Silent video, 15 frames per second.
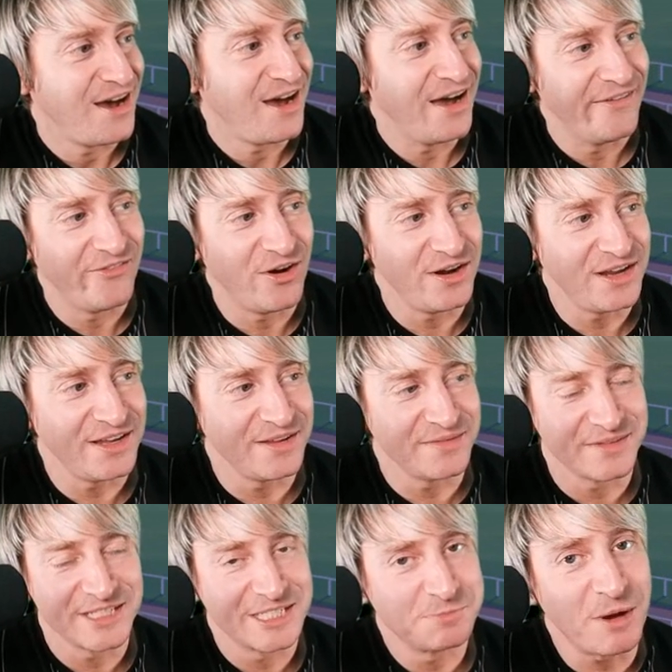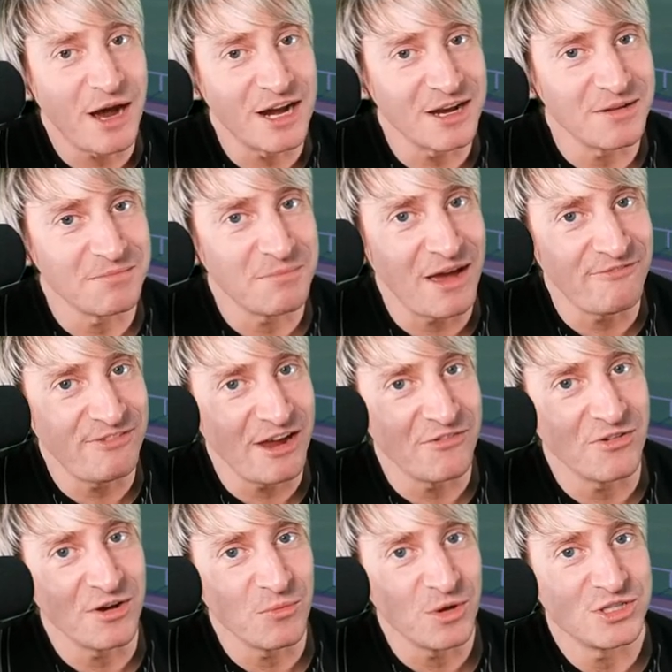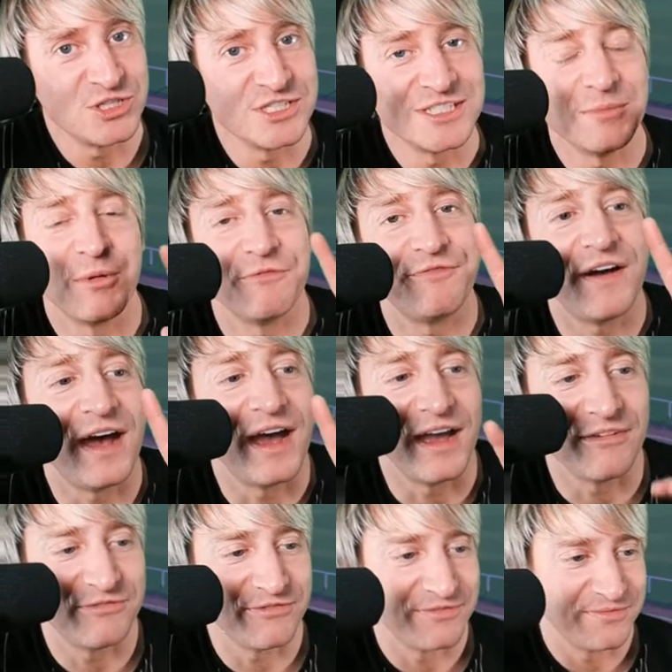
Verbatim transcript: I've already spotted my favorite, which is number five.